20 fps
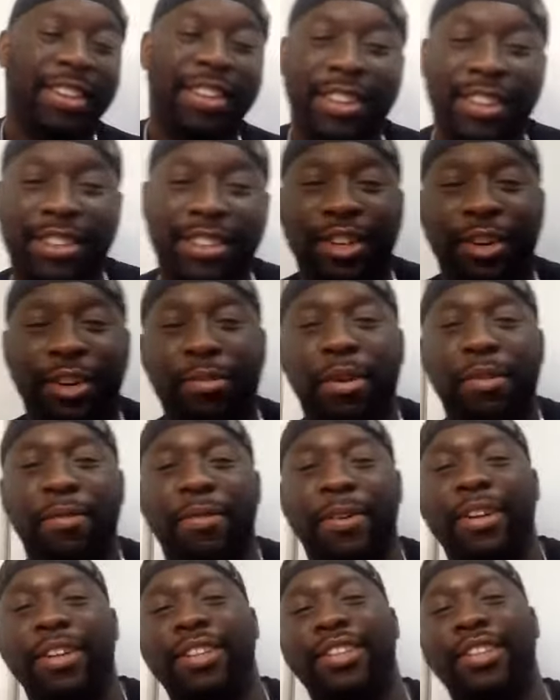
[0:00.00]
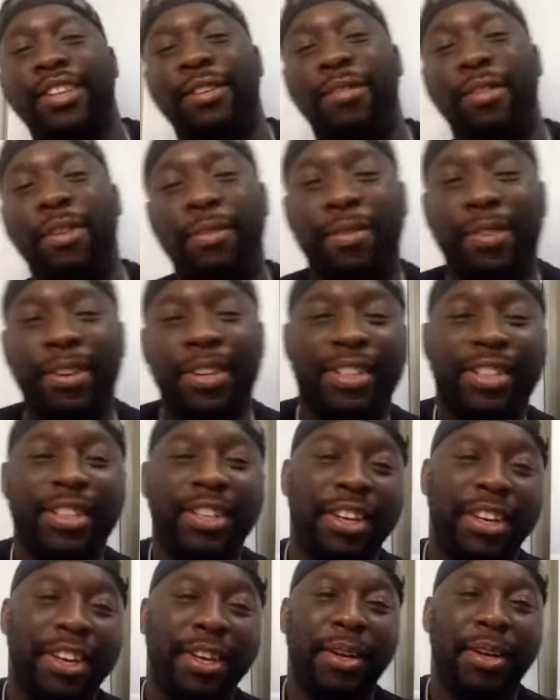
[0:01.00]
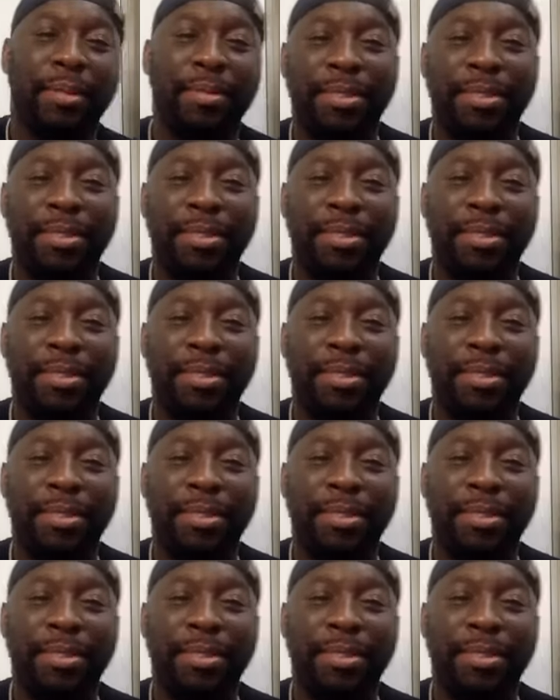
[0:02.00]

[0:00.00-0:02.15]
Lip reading: So I had to take one for the team.